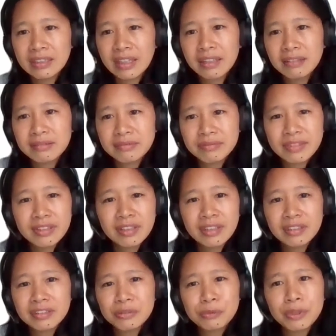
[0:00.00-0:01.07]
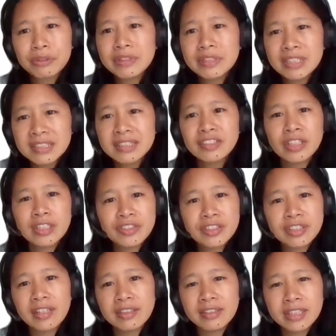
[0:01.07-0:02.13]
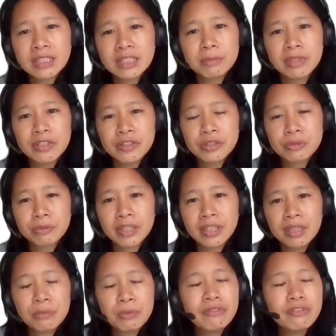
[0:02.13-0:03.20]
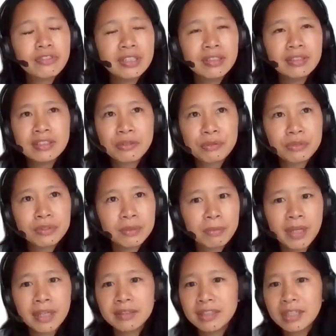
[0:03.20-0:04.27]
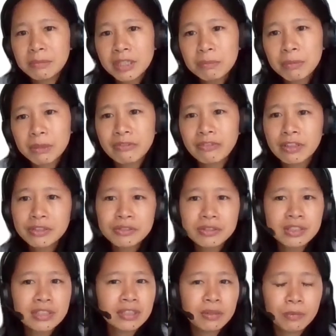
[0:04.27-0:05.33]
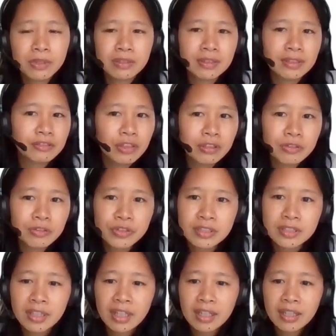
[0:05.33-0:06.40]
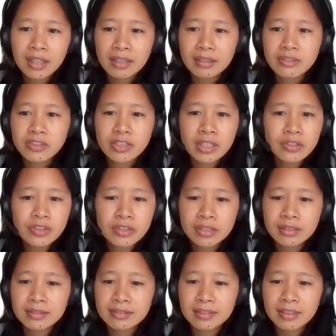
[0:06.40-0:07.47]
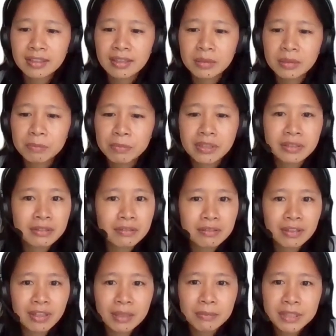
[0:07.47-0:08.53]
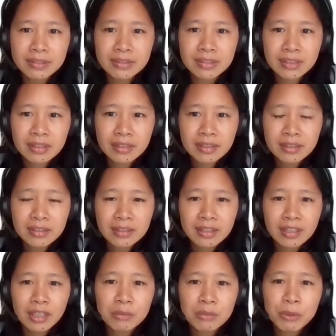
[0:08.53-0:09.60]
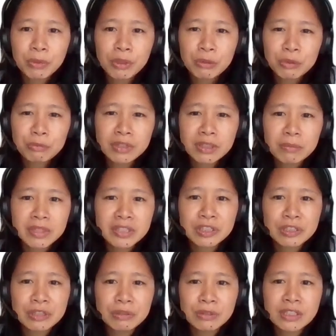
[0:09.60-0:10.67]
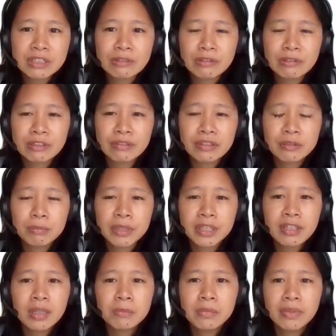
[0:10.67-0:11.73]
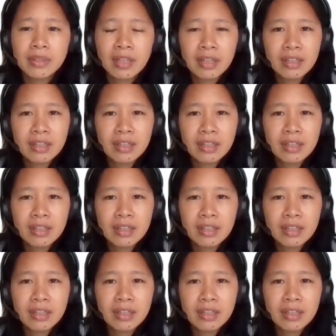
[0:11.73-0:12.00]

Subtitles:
And the world is changing at an exponential rate, and we've seen this through the pandemic, but we've also seen it with technology and the changing political climate. And what we really must do is to learn to become